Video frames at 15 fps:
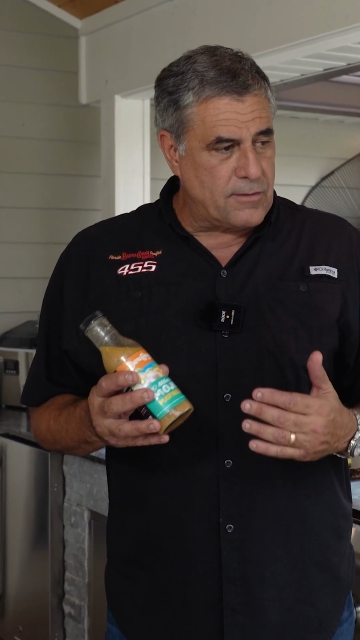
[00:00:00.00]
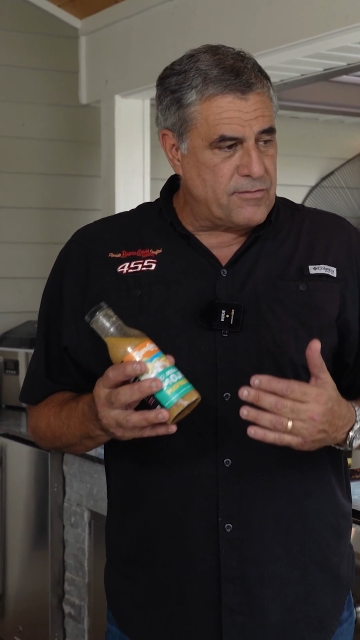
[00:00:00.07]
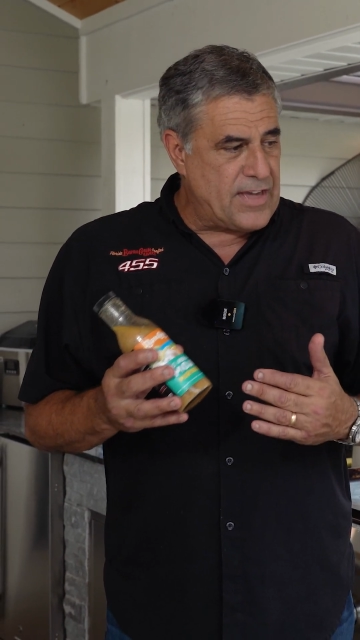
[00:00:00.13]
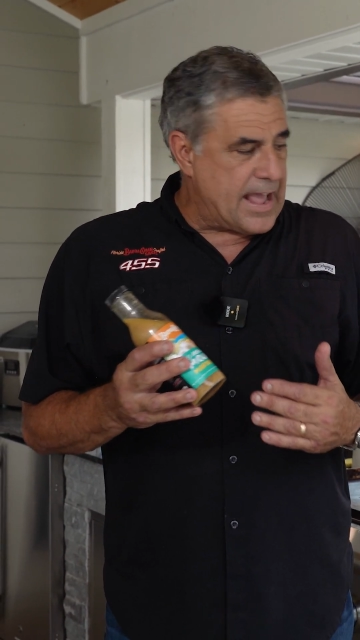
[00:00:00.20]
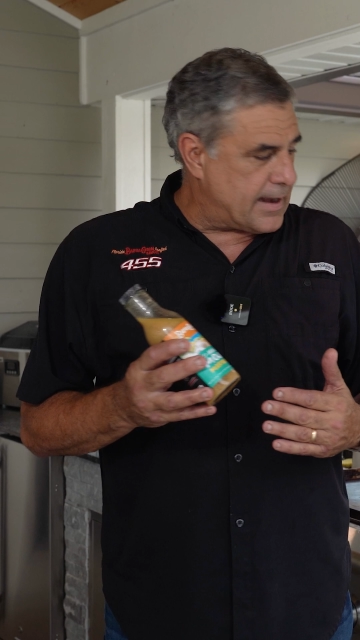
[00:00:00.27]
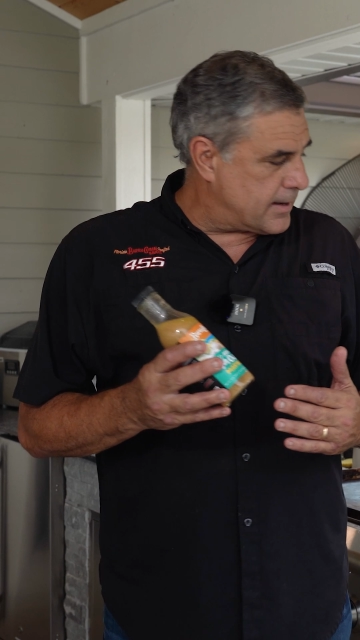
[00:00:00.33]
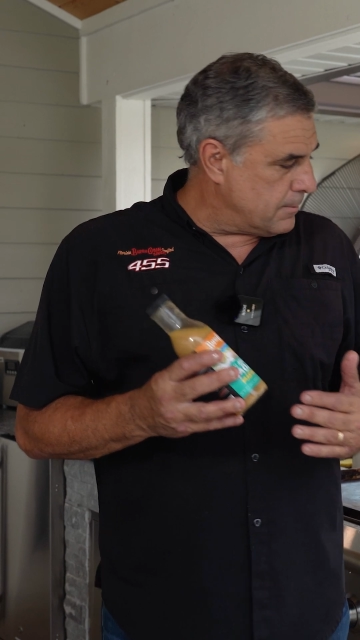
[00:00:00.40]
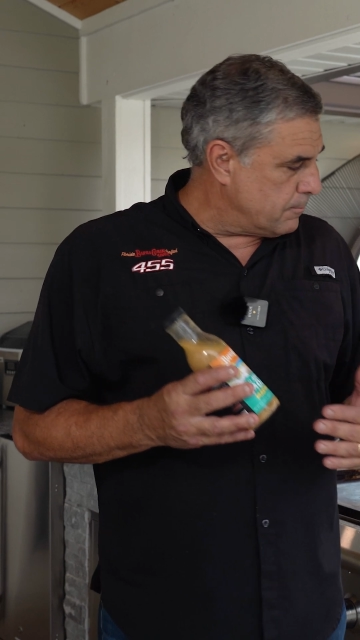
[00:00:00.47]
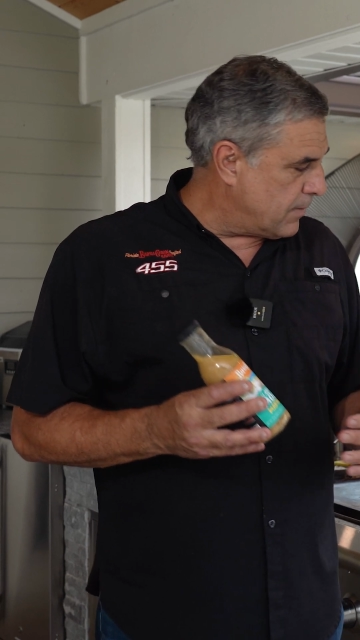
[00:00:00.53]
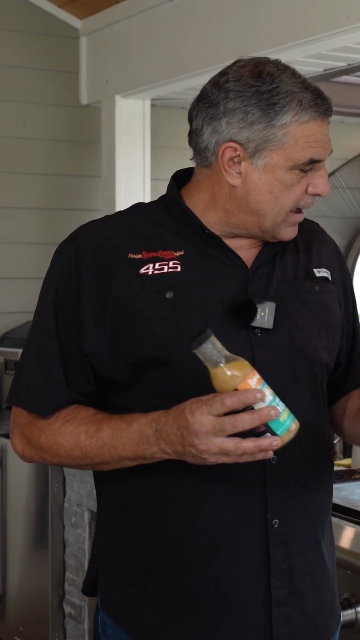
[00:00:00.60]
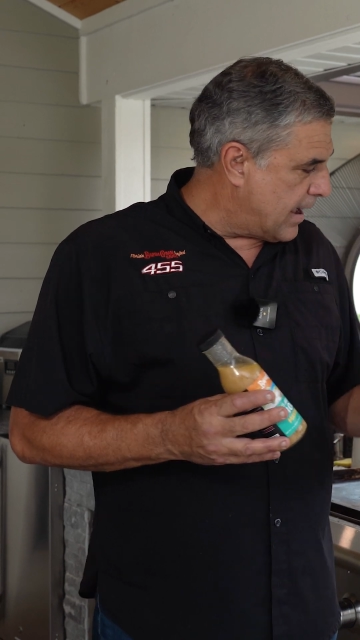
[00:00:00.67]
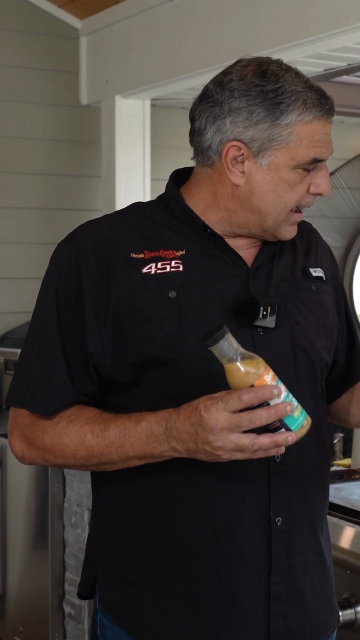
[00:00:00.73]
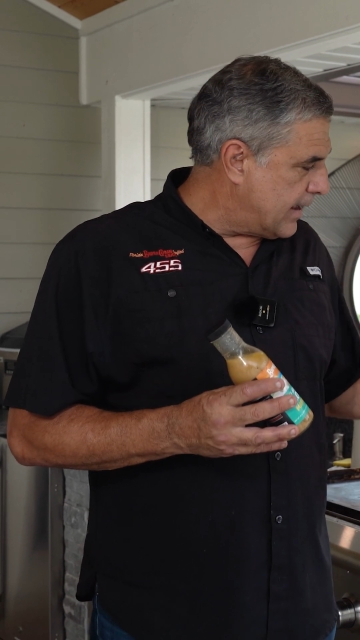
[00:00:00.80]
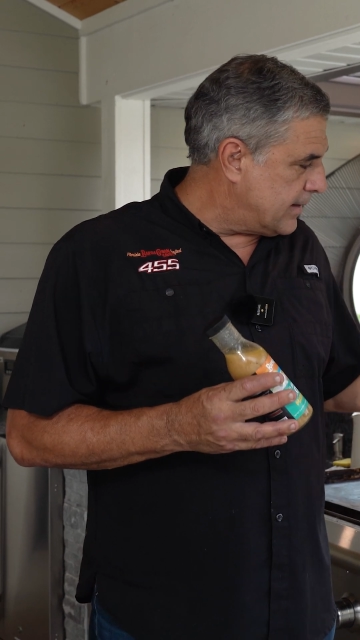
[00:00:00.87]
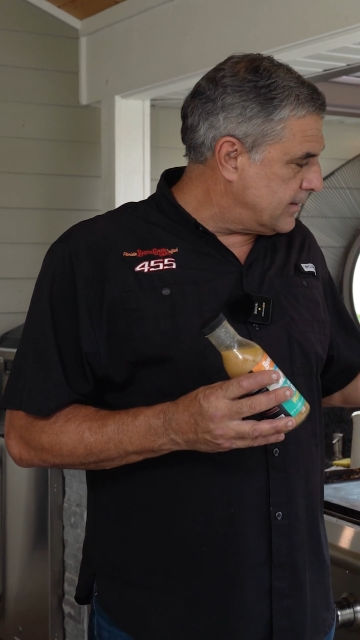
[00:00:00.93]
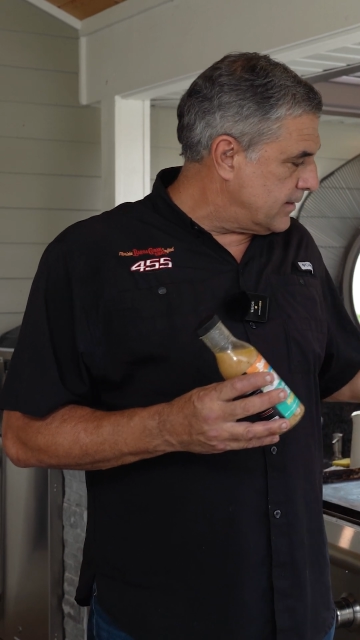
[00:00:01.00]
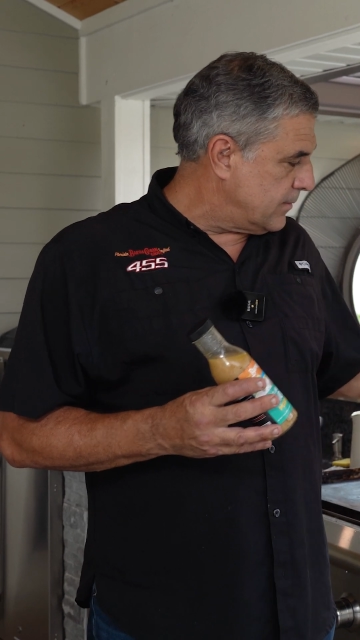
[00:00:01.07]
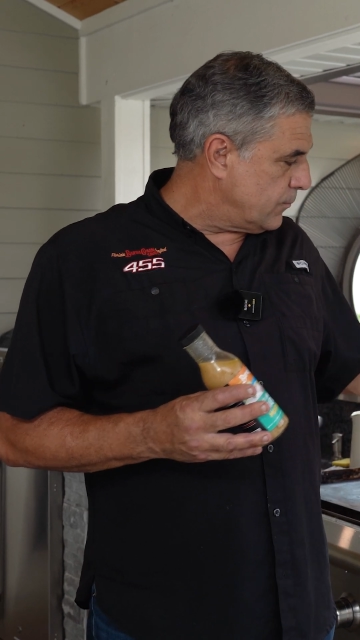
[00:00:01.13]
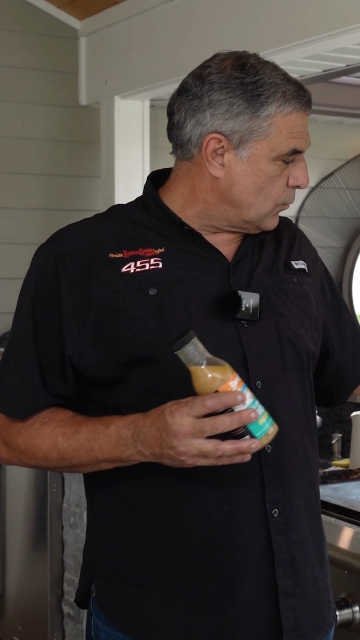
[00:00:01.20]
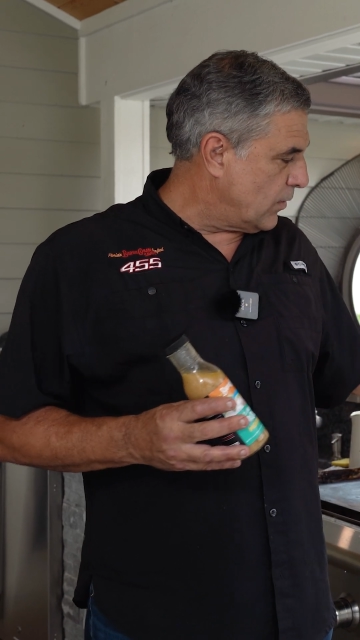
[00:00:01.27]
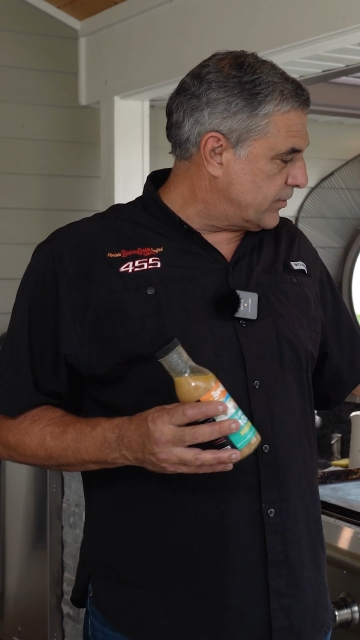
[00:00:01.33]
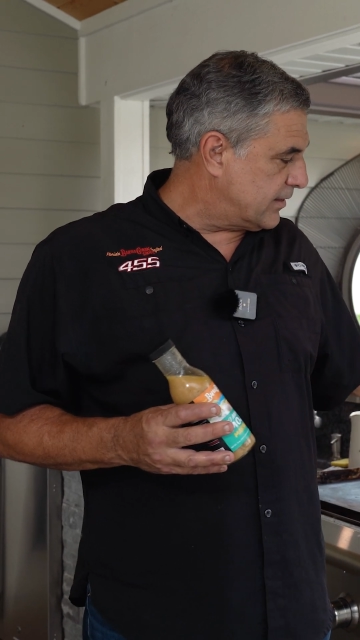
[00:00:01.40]
of that combined
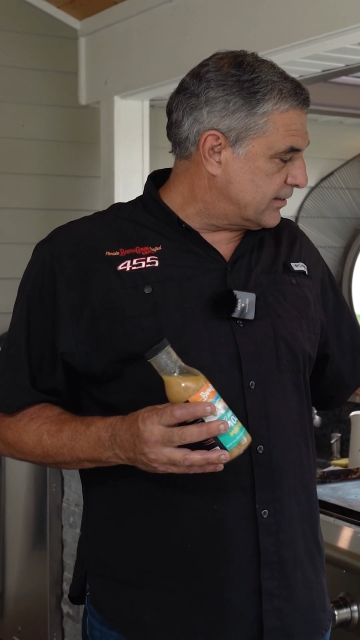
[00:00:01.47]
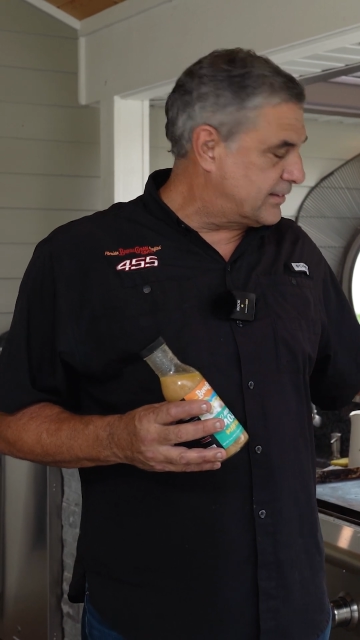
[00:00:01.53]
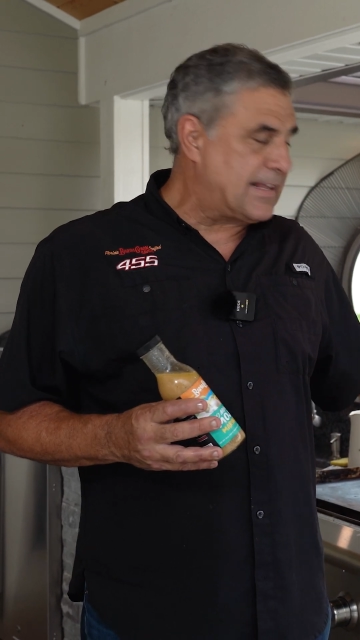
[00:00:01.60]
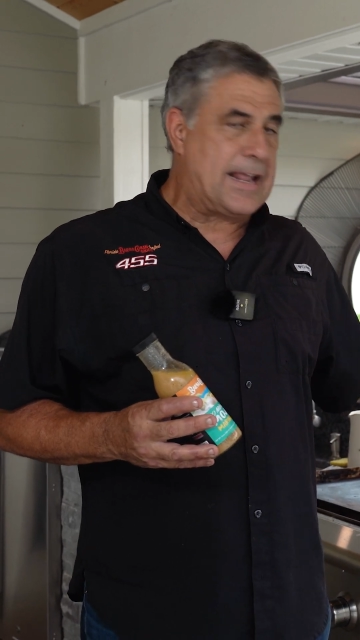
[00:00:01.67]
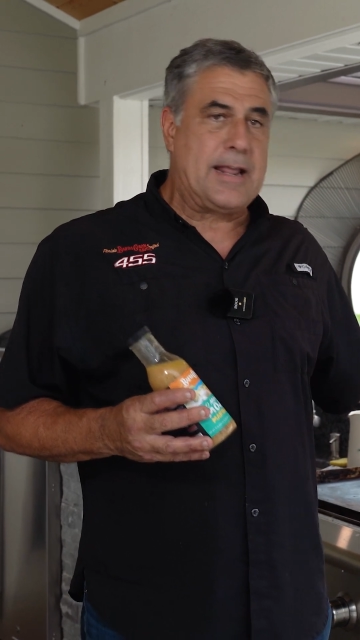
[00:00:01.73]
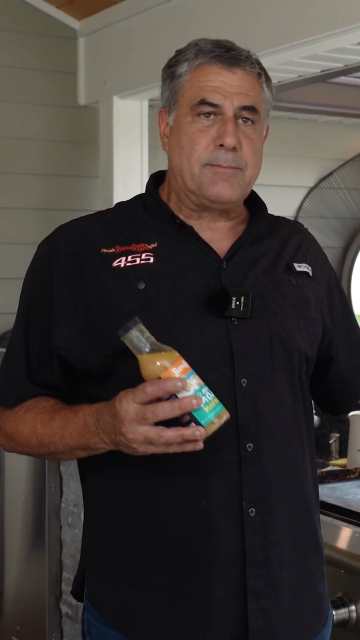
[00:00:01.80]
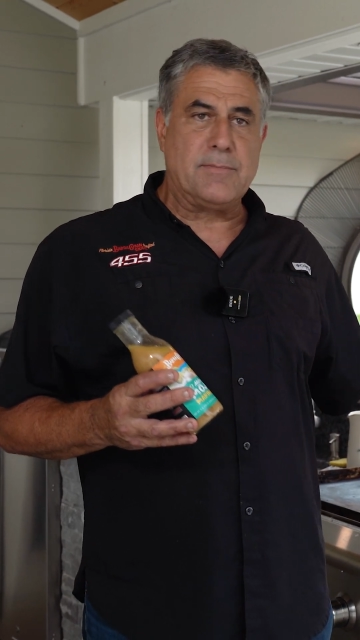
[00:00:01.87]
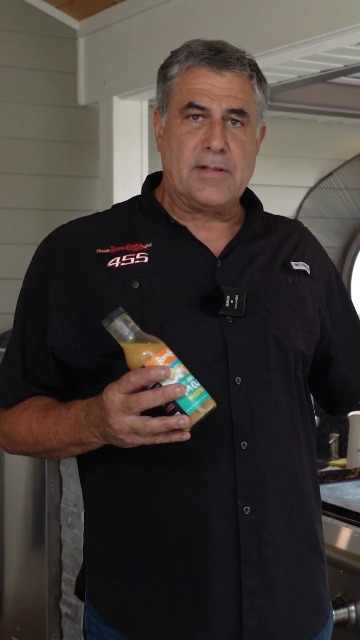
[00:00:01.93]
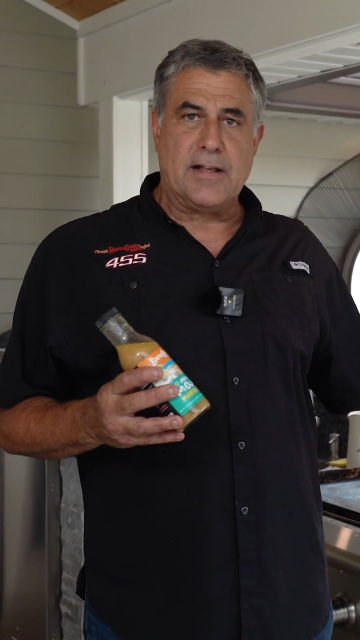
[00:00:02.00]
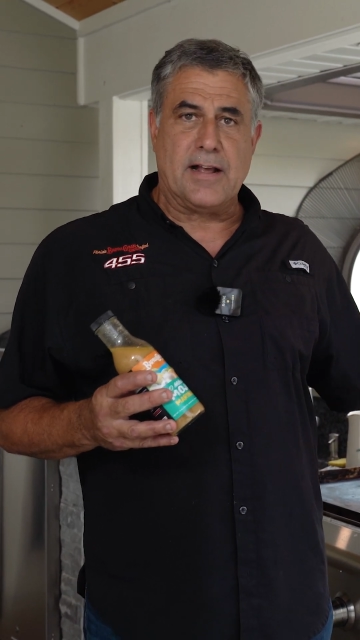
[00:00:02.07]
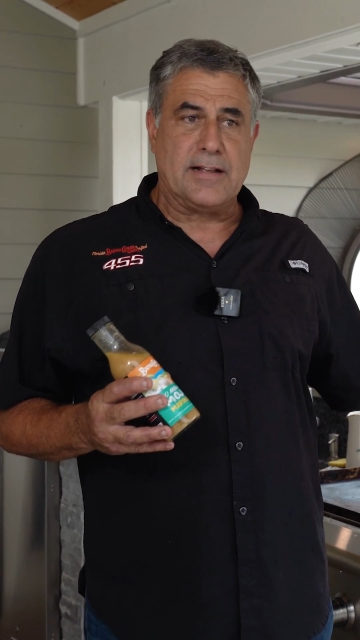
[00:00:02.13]
with the same